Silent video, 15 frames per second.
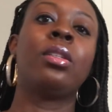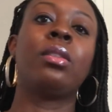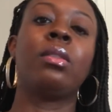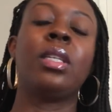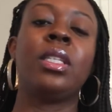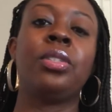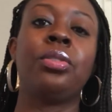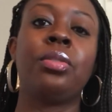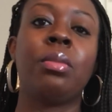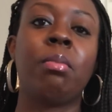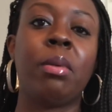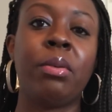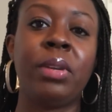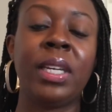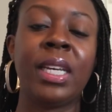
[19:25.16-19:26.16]
So they do the
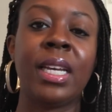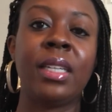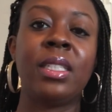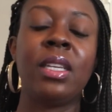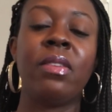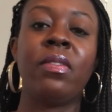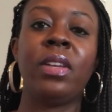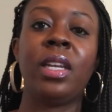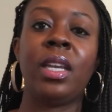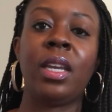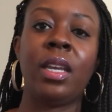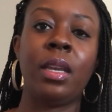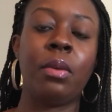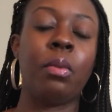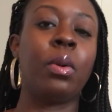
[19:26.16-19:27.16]
boating
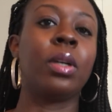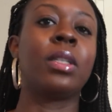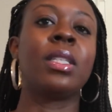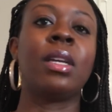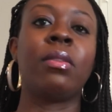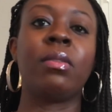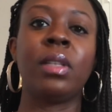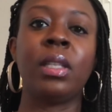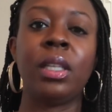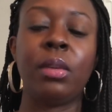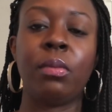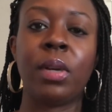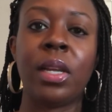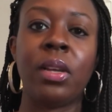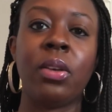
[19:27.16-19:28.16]
activity. It works out really
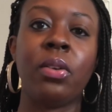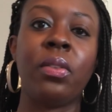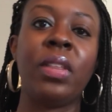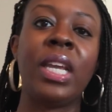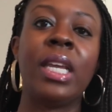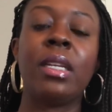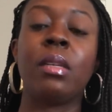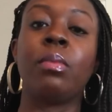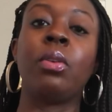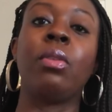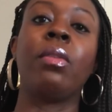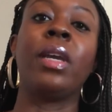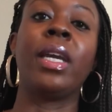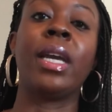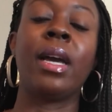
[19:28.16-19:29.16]
well. They end up
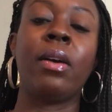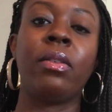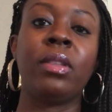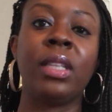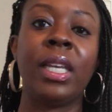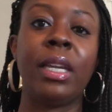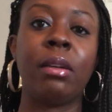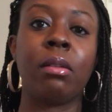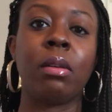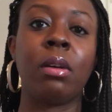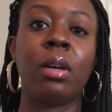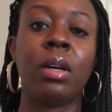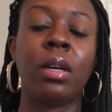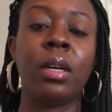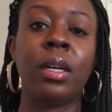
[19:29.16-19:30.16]
going out later
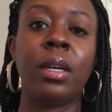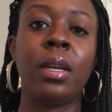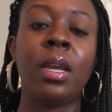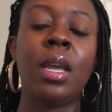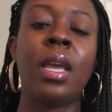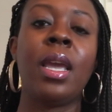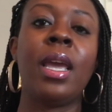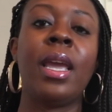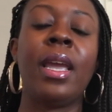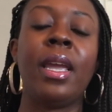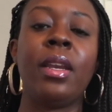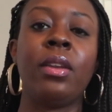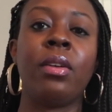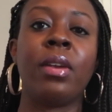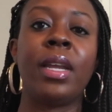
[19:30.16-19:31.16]
on,
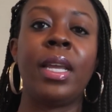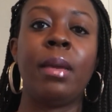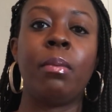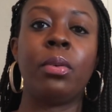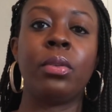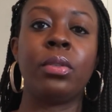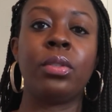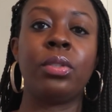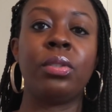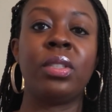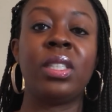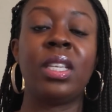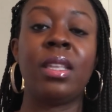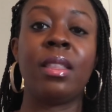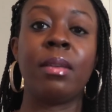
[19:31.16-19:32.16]
and you're able to
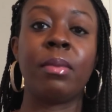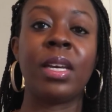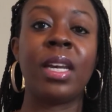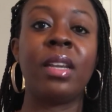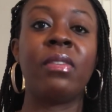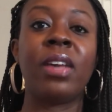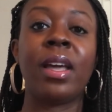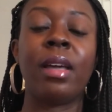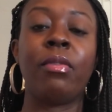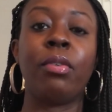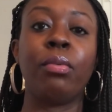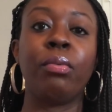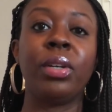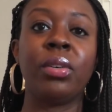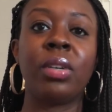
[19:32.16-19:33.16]
see them kind of have
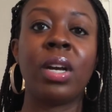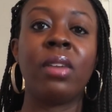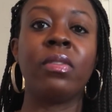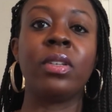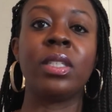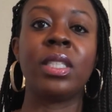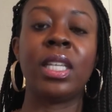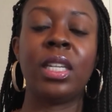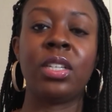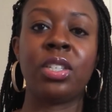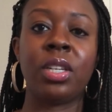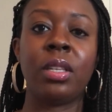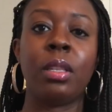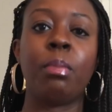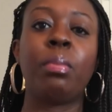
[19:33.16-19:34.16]
a real
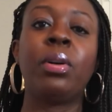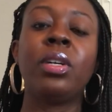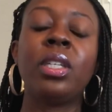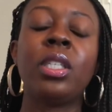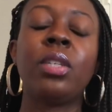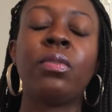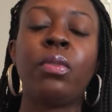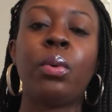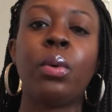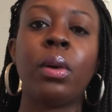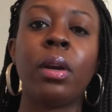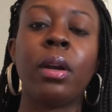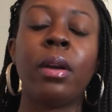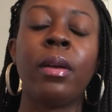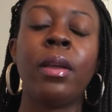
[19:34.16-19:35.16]
conversation. The push
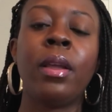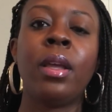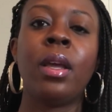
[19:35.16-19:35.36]
for